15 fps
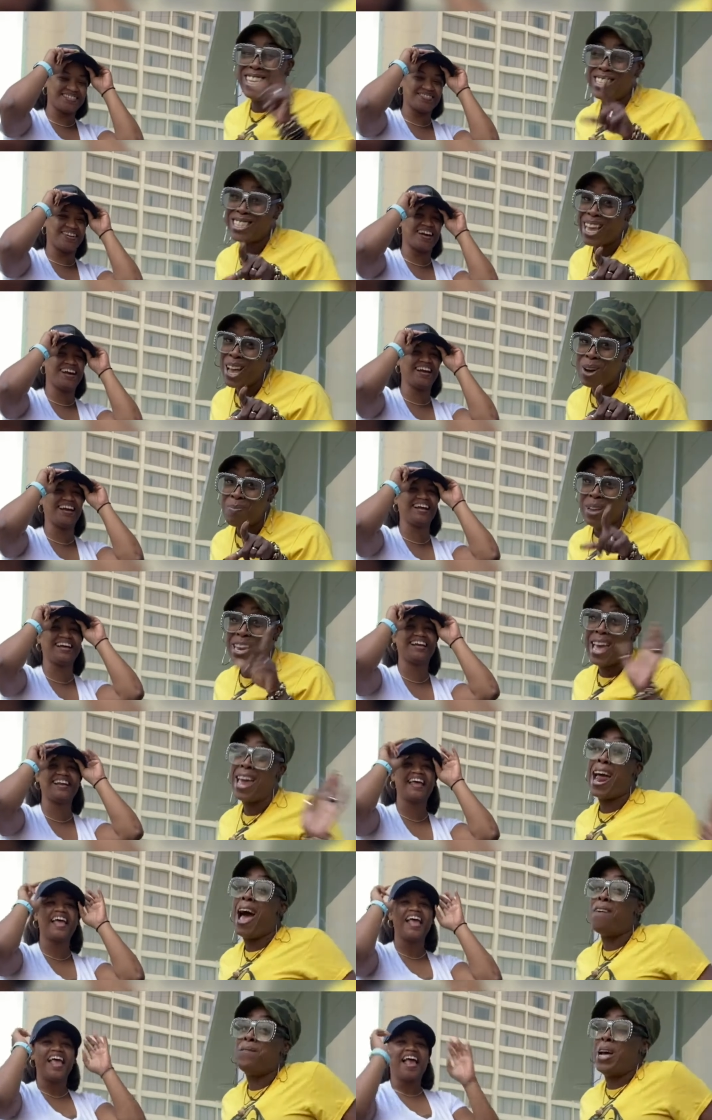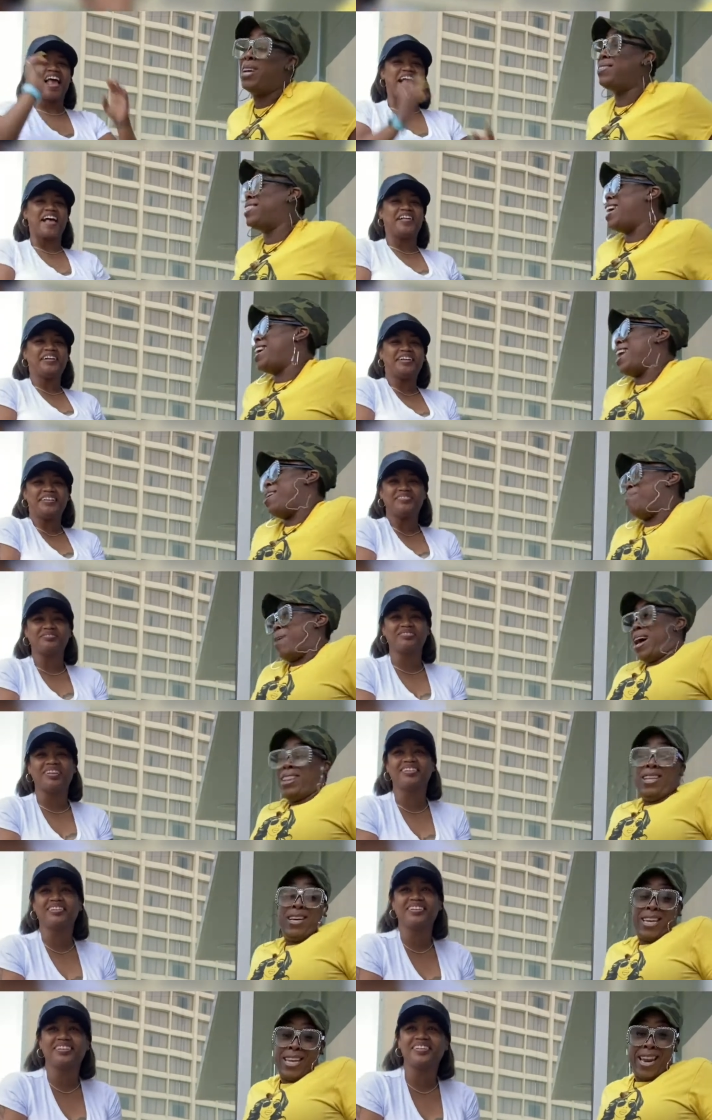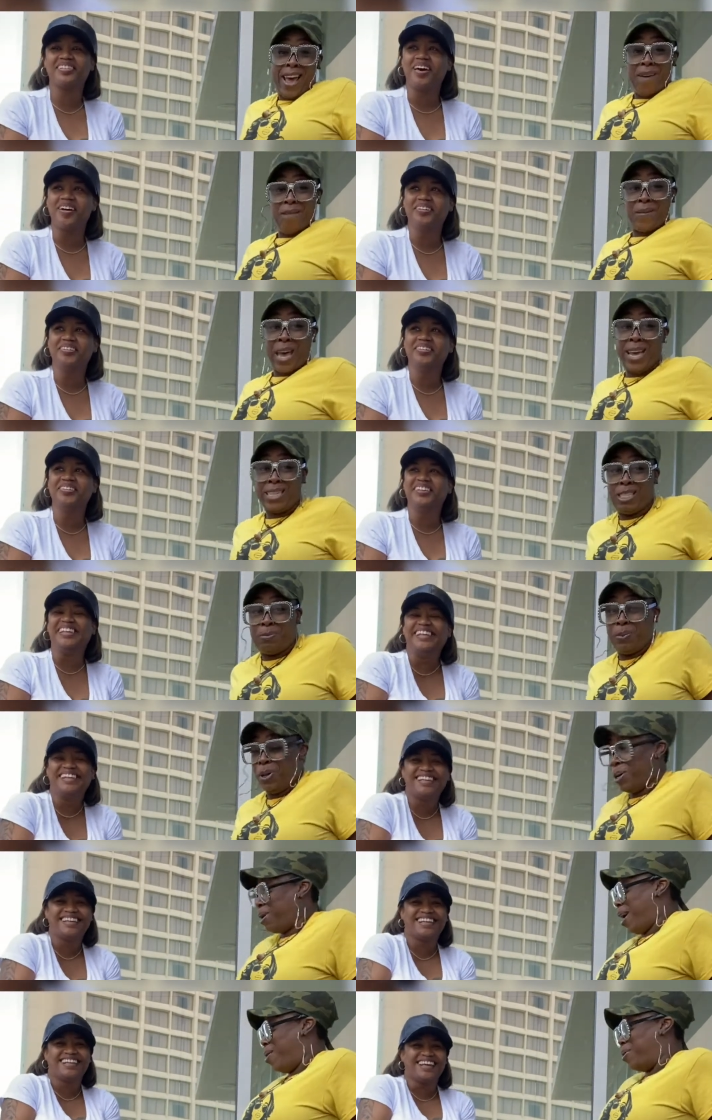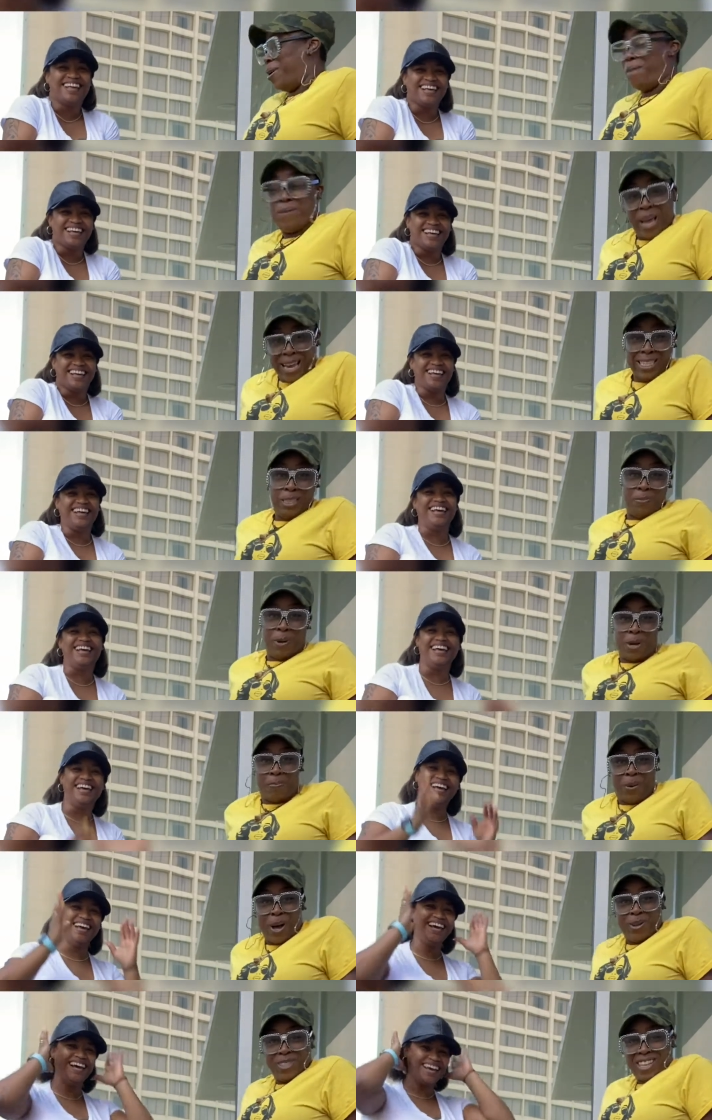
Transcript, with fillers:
Speaker 1: right. tell me that. I found that out by looking at oh, Facebook on a Facebook post.